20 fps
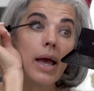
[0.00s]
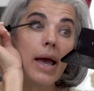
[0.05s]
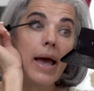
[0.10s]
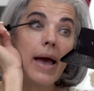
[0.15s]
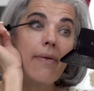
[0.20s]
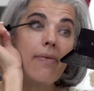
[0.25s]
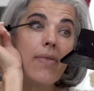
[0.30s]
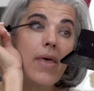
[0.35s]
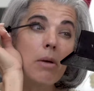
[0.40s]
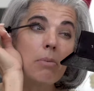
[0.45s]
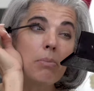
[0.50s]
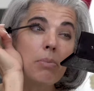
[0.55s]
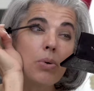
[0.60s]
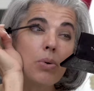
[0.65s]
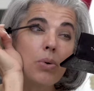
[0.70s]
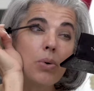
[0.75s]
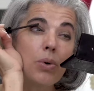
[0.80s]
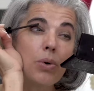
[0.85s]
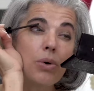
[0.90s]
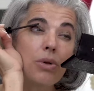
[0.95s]
and then
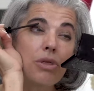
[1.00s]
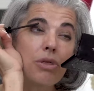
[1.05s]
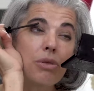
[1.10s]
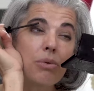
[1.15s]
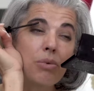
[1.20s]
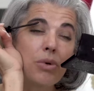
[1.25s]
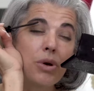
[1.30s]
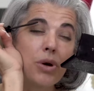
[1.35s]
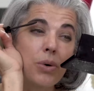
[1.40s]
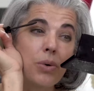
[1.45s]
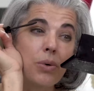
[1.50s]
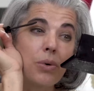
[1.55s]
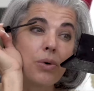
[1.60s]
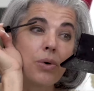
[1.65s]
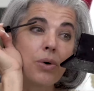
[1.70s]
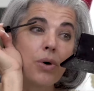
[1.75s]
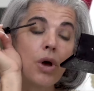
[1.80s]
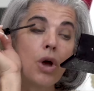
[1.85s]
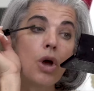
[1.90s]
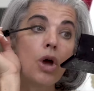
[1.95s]
pull through
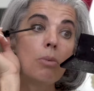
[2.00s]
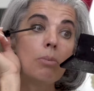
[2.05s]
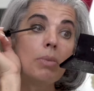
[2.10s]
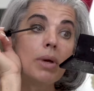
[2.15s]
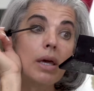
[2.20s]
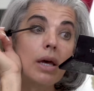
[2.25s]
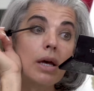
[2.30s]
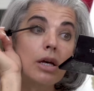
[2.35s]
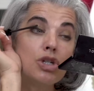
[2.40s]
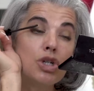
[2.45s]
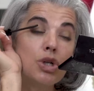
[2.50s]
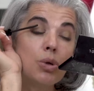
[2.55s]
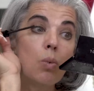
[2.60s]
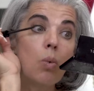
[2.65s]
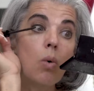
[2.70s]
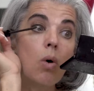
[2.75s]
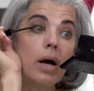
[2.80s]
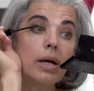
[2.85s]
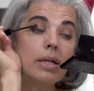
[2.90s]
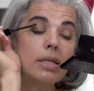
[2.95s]
because you
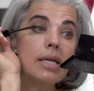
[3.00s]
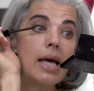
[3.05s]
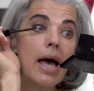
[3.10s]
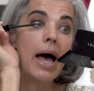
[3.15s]
want